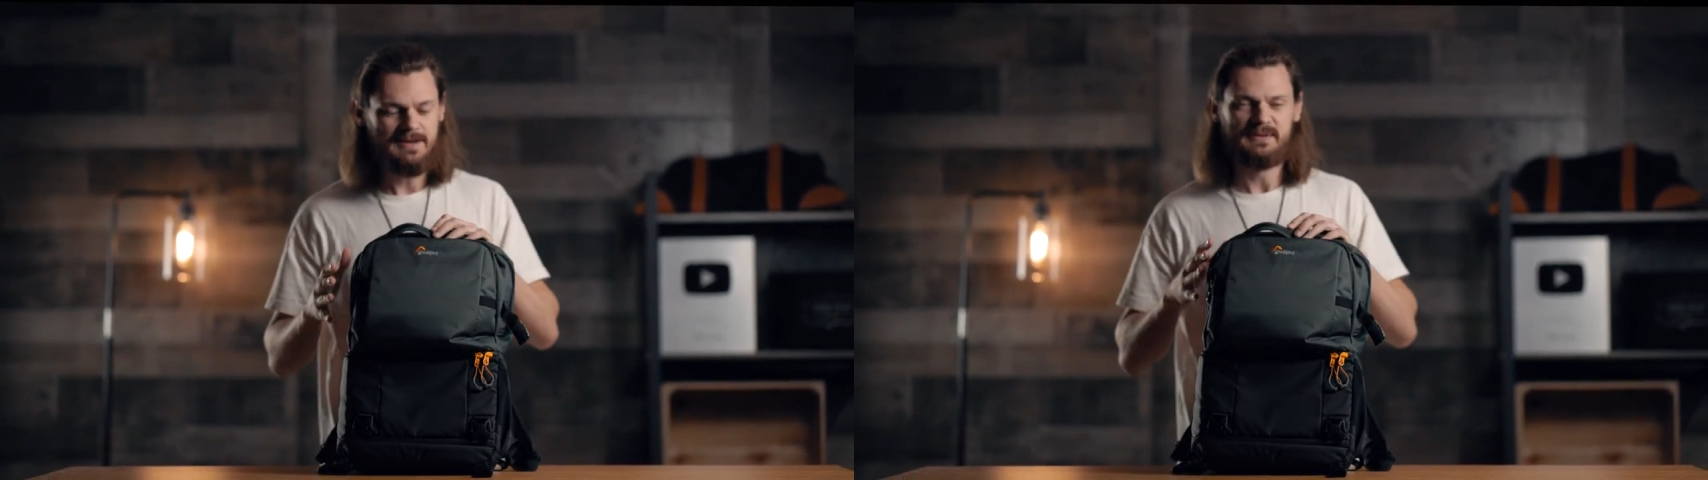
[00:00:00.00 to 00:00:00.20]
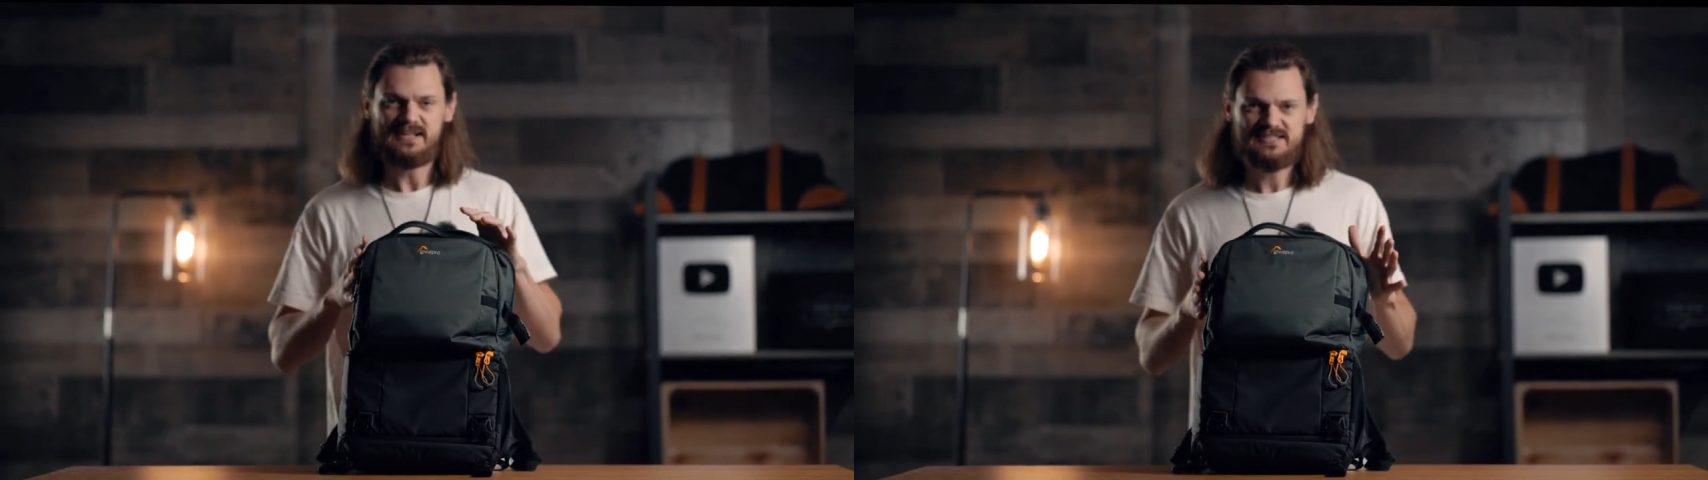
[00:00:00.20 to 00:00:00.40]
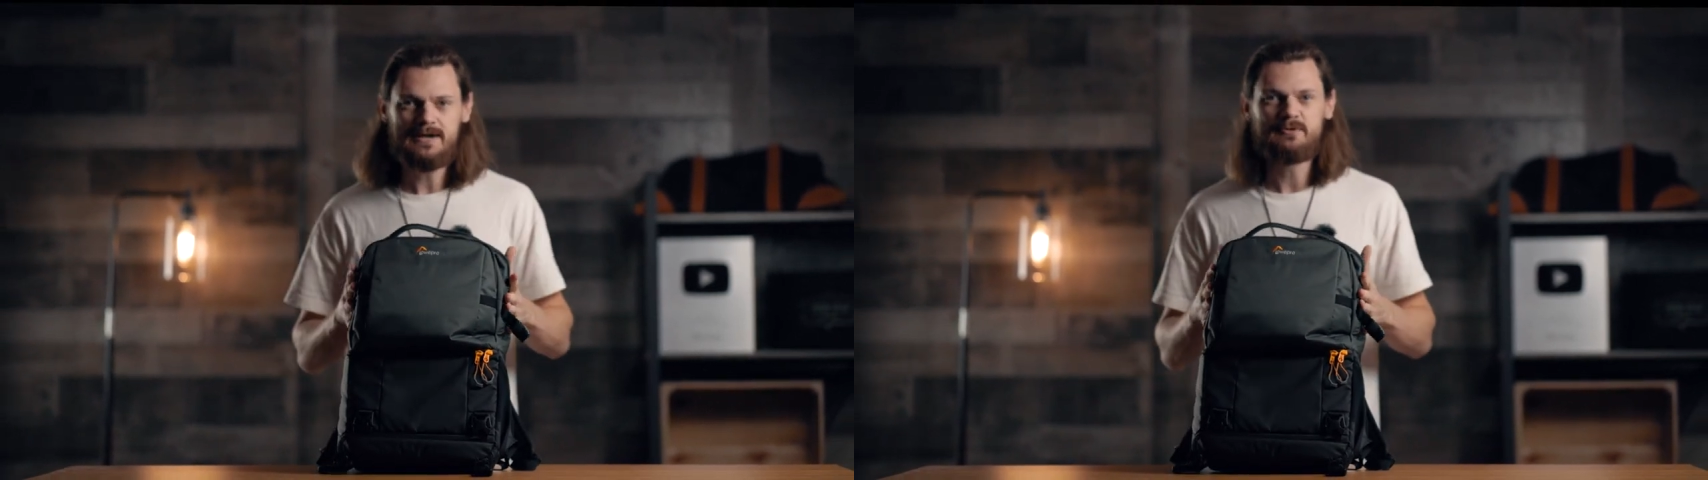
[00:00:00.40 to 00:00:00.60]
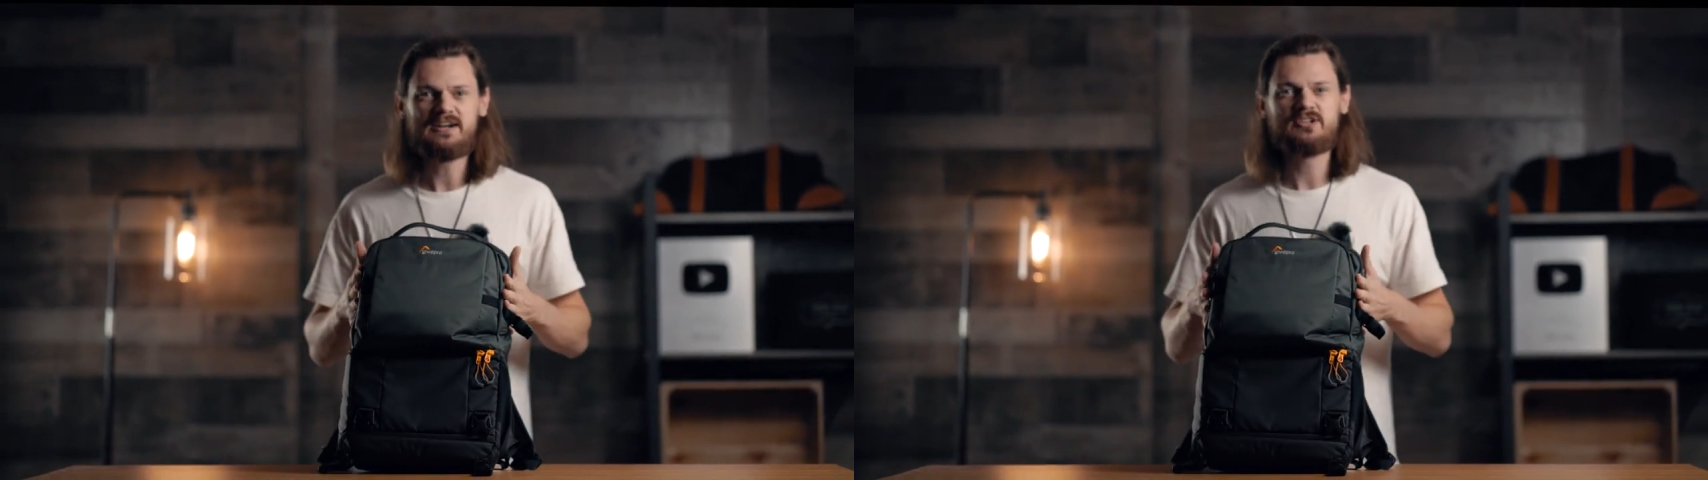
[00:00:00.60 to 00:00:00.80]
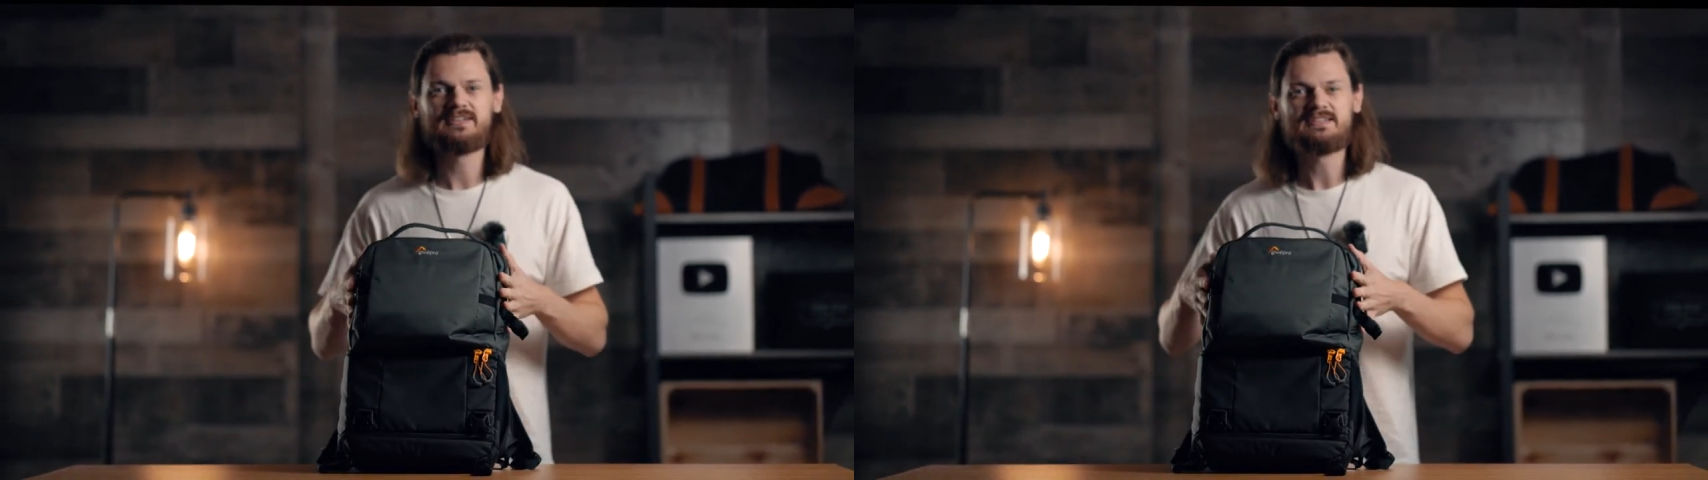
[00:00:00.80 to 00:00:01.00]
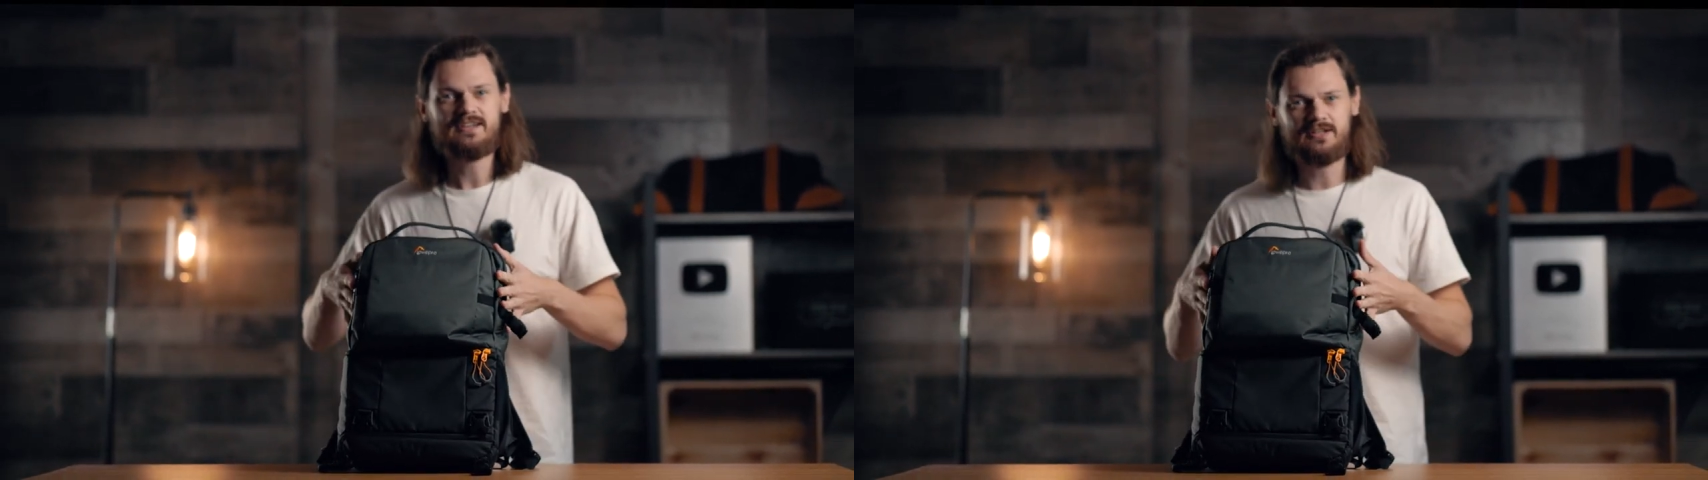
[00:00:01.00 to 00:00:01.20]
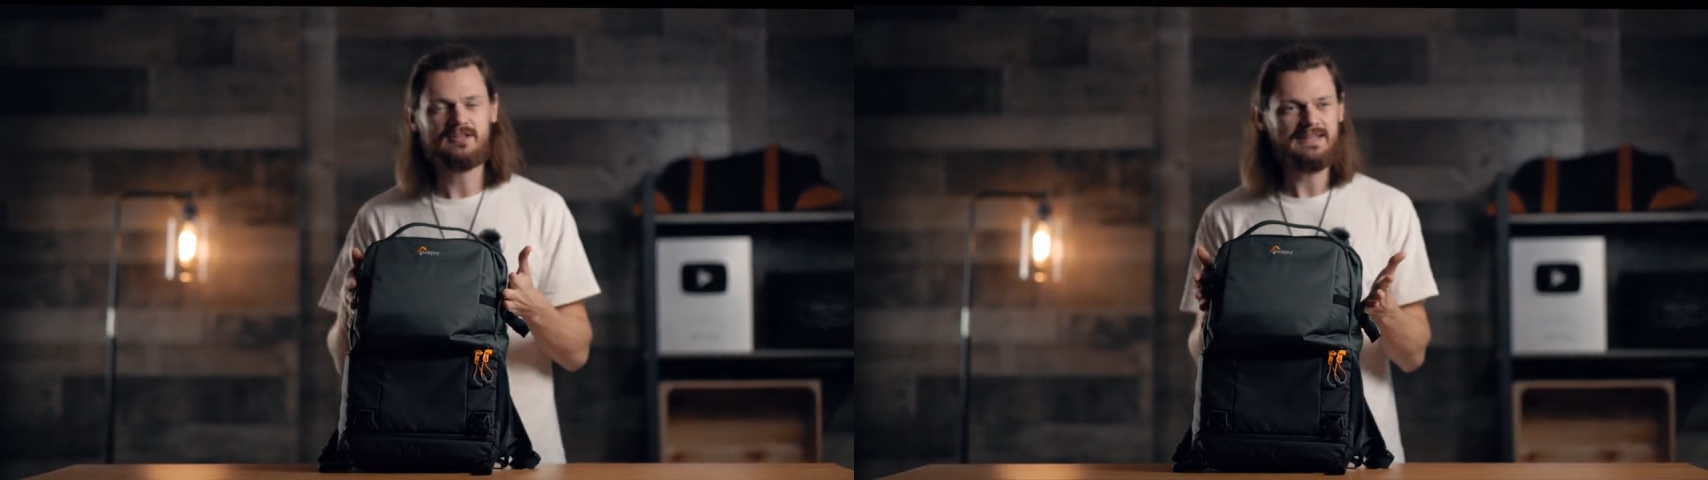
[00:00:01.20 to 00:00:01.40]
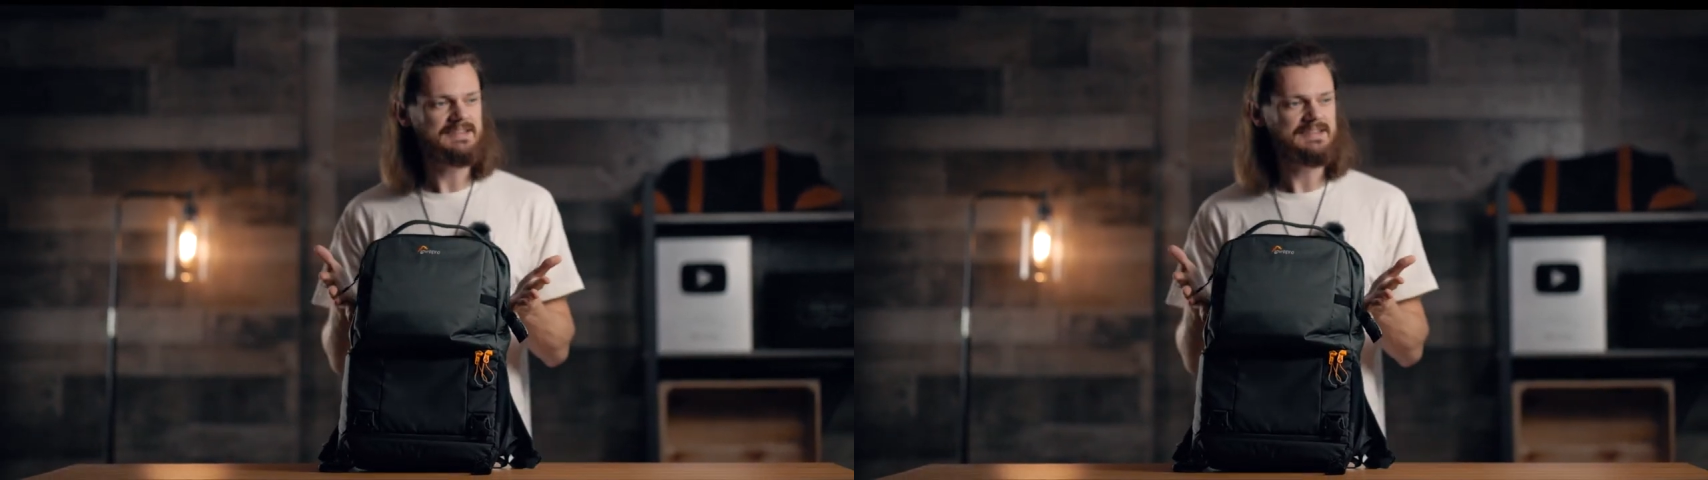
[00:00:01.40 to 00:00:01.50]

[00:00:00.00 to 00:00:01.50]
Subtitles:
But this time, we're actually gonna take a look